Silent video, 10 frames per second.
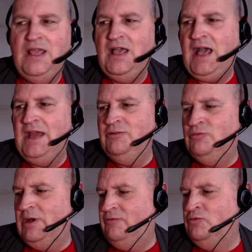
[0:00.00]
And it
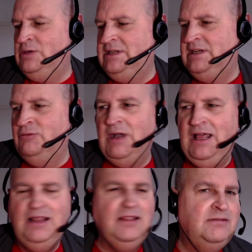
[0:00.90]
went really
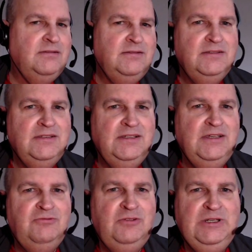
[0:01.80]
well.
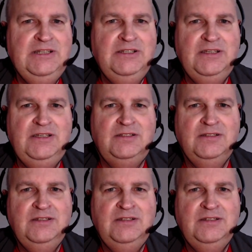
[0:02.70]
It really did.